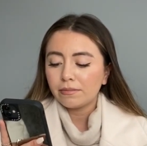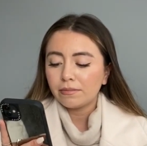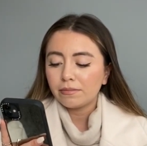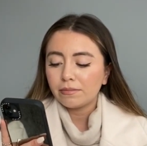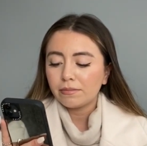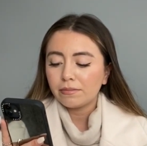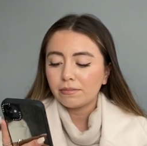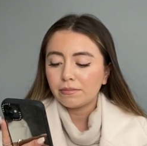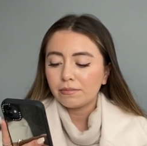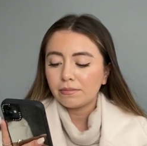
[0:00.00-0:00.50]

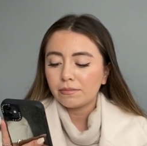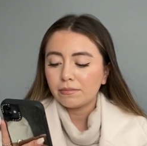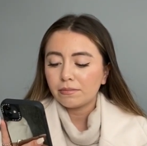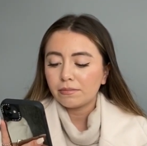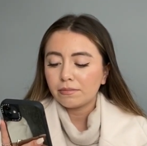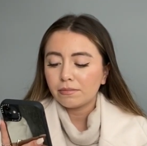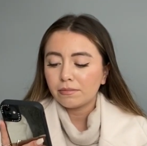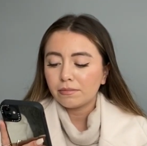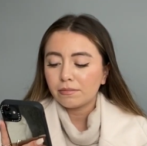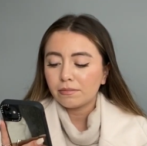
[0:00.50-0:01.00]

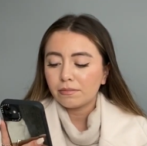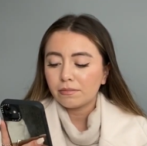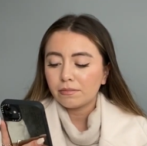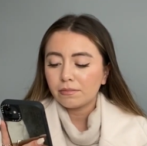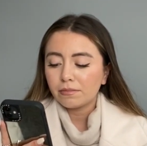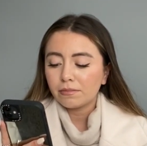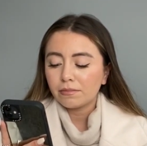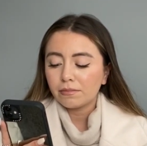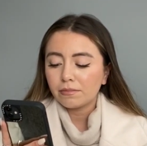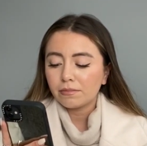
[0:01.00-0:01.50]

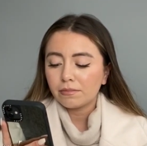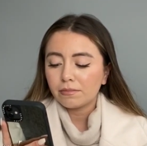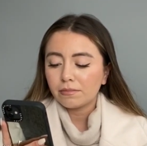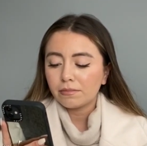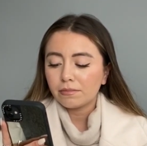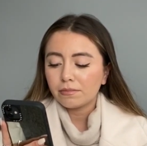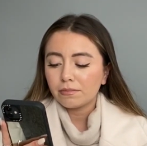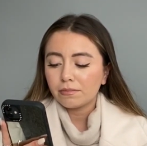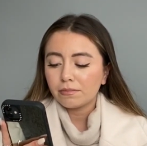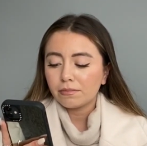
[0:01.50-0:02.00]

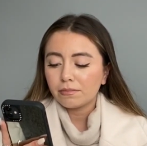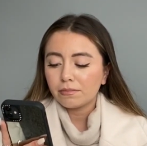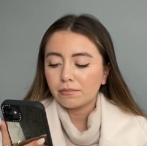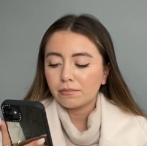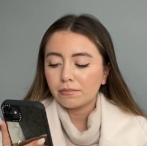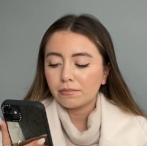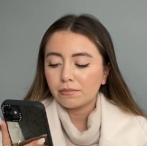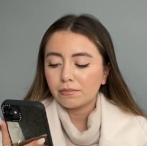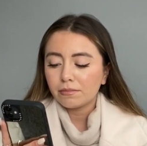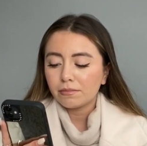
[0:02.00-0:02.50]
No one is speaking in this clip.